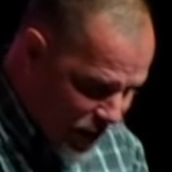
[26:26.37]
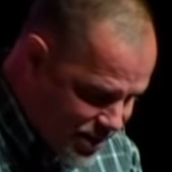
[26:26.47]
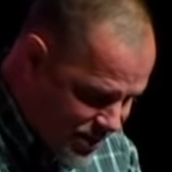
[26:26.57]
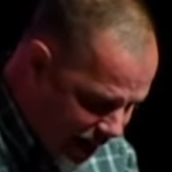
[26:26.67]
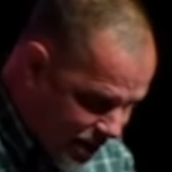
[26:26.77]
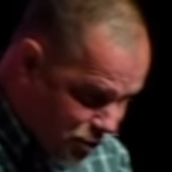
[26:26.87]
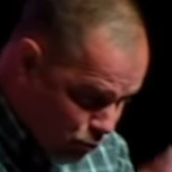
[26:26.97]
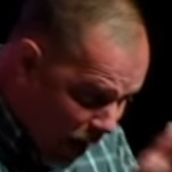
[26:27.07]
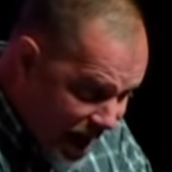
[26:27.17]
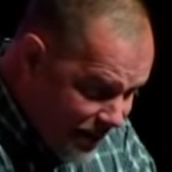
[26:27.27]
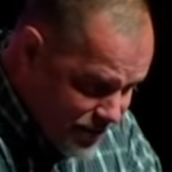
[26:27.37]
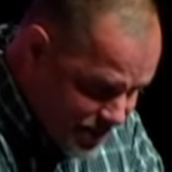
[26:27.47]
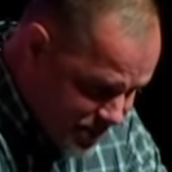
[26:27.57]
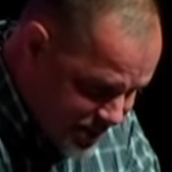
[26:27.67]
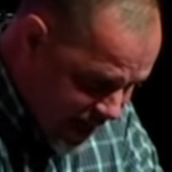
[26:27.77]
seconds right after this
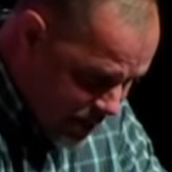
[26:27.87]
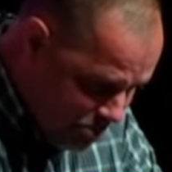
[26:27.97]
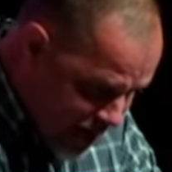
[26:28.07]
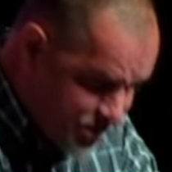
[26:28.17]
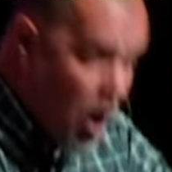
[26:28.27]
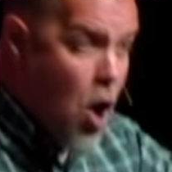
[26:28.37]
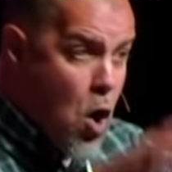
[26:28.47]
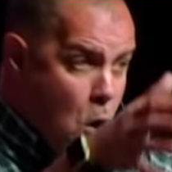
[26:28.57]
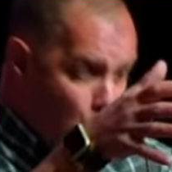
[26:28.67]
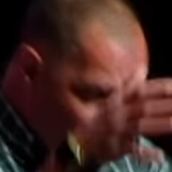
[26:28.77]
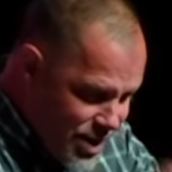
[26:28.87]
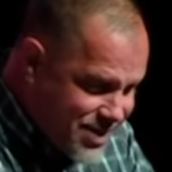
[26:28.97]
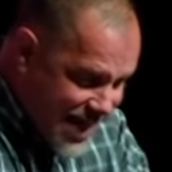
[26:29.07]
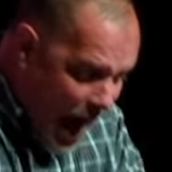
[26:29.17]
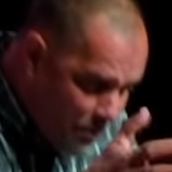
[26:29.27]
has taken place? What is
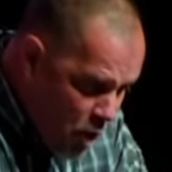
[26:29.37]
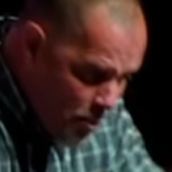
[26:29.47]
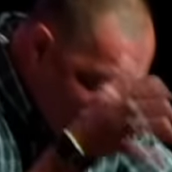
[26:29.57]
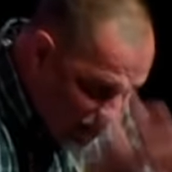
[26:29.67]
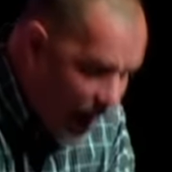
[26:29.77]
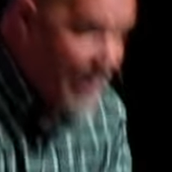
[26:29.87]
that moment like?